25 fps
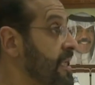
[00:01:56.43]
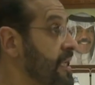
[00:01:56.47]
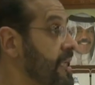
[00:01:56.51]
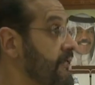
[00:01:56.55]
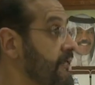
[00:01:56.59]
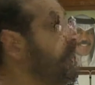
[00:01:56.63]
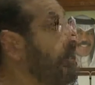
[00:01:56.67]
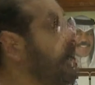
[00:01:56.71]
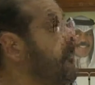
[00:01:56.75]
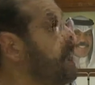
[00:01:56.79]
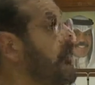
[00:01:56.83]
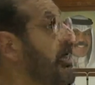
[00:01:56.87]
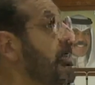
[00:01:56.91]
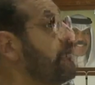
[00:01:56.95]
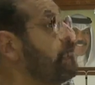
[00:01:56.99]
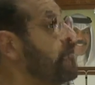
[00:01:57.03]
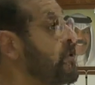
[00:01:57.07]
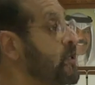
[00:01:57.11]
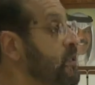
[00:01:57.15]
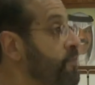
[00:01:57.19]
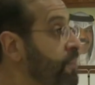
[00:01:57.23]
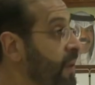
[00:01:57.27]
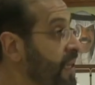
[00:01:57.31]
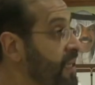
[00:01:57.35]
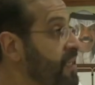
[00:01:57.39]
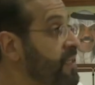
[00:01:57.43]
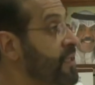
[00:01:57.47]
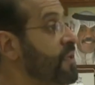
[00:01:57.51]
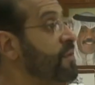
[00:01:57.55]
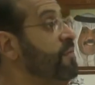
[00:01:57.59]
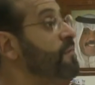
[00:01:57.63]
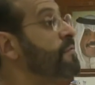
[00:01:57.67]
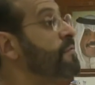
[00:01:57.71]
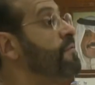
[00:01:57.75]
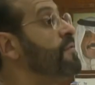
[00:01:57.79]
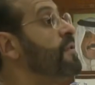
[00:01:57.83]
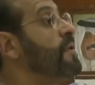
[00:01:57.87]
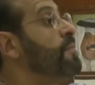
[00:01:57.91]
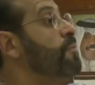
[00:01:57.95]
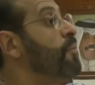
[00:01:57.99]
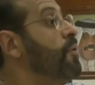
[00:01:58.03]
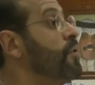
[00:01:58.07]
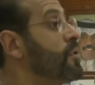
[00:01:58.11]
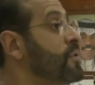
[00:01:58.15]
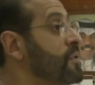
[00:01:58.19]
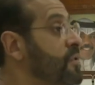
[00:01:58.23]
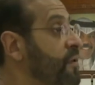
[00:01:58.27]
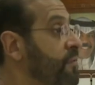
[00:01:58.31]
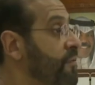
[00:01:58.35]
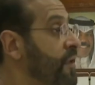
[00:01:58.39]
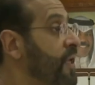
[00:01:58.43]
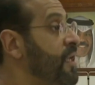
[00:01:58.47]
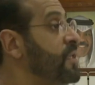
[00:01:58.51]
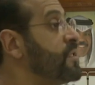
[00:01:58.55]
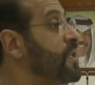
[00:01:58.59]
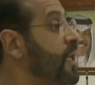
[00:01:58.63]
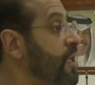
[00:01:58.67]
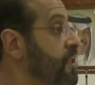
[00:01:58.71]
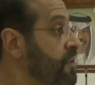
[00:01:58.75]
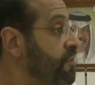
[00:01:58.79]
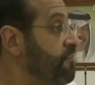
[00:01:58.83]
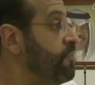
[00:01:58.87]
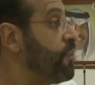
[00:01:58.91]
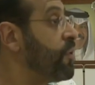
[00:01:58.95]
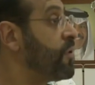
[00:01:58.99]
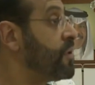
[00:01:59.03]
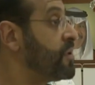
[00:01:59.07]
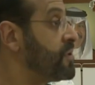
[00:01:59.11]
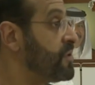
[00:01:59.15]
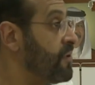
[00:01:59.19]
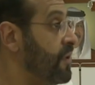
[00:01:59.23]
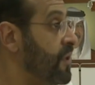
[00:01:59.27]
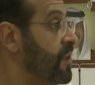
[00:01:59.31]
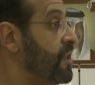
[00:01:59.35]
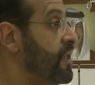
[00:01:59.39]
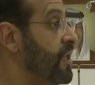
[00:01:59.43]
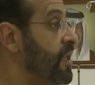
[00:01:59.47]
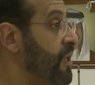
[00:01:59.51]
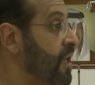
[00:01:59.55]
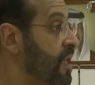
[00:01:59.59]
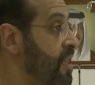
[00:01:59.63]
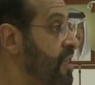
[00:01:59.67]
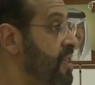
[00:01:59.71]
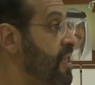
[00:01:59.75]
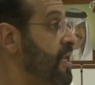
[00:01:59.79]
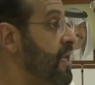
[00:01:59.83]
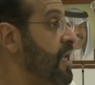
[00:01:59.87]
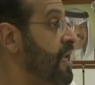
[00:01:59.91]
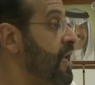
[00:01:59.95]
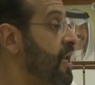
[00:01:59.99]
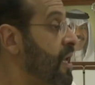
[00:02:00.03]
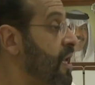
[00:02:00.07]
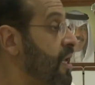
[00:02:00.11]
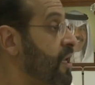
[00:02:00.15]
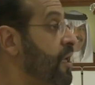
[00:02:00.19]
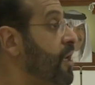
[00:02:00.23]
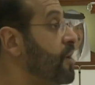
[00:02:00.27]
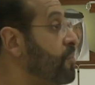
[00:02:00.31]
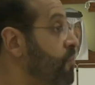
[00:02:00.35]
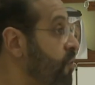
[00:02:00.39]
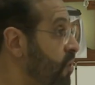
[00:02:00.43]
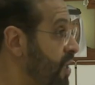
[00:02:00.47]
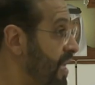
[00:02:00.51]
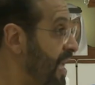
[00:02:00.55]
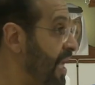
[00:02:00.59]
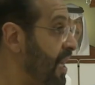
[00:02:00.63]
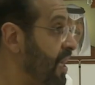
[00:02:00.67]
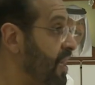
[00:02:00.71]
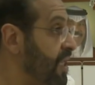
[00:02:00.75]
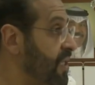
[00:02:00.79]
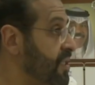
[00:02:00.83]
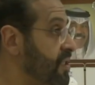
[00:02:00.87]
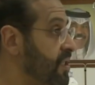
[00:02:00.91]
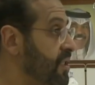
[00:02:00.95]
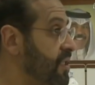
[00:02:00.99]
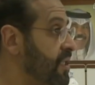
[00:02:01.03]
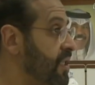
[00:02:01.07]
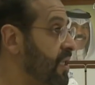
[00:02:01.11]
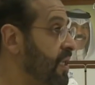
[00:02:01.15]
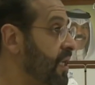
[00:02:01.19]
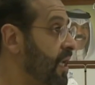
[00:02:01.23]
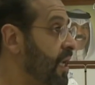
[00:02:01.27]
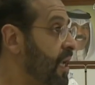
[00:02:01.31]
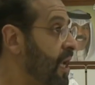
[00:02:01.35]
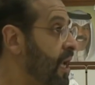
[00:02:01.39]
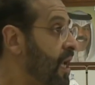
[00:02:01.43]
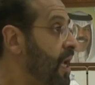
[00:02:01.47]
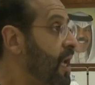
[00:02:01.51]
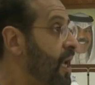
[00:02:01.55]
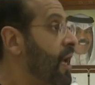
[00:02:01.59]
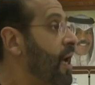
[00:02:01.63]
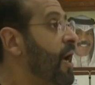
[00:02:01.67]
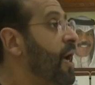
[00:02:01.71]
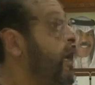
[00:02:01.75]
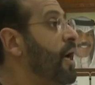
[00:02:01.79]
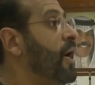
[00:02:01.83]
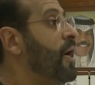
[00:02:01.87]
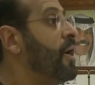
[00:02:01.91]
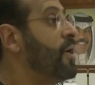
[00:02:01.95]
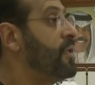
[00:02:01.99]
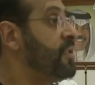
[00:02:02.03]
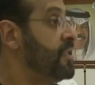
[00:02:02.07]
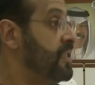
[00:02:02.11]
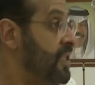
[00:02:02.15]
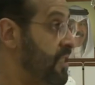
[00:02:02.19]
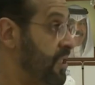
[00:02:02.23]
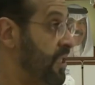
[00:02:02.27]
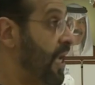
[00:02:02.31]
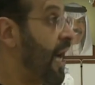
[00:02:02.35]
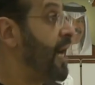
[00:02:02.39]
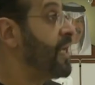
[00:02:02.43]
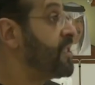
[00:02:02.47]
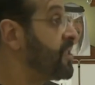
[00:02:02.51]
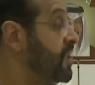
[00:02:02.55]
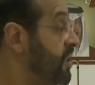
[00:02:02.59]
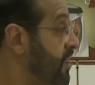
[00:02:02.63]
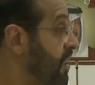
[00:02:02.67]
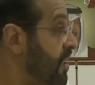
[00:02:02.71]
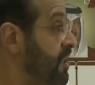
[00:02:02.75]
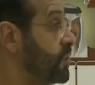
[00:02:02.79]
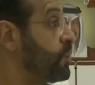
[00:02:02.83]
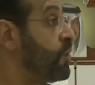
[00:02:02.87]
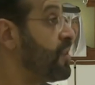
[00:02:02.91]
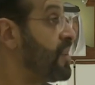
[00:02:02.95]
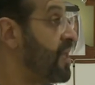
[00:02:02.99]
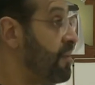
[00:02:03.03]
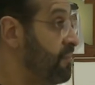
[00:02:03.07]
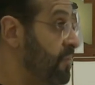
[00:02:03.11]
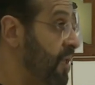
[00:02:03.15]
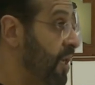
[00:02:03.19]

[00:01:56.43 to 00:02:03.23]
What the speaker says: From that perspective, the boards of executive boards in the Yarmouk Healthy City, I discussed with them the